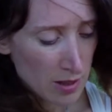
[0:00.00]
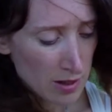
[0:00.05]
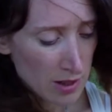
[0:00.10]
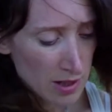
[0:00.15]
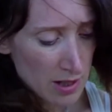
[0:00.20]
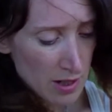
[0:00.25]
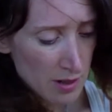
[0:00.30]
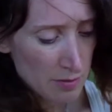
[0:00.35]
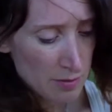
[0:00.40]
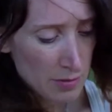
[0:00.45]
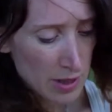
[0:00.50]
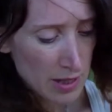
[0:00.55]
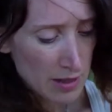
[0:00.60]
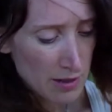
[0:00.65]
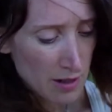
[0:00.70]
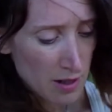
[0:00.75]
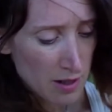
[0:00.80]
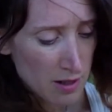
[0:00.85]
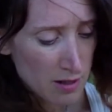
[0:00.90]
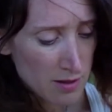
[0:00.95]
The young
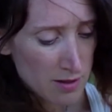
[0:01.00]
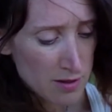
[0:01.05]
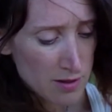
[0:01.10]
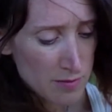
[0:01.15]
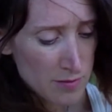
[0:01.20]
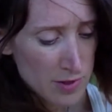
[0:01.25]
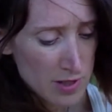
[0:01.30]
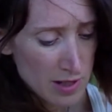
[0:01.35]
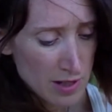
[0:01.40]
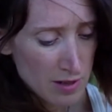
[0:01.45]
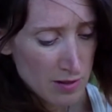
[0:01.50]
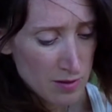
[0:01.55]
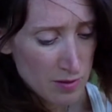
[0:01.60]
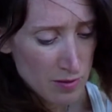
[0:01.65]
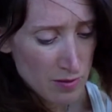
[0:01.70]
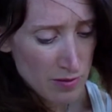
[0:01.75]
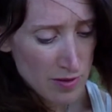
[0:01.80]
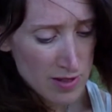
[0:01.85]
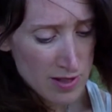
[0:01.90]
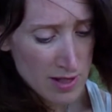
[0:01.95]
men harden
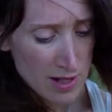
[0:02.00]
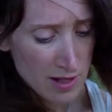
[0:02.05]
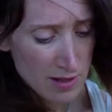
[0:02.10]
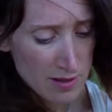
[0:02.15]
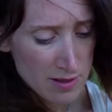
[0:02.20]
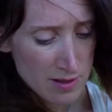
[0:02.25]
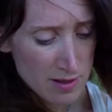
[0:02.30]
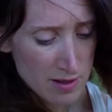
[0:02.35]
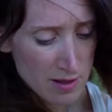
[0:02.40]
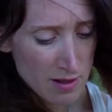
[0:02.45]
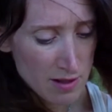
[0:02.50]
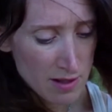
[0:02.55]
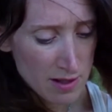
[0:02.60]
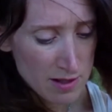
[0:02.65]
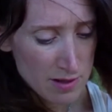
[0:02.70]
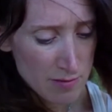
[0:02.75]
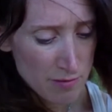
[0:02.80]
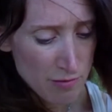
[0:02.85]
themselves with this exercise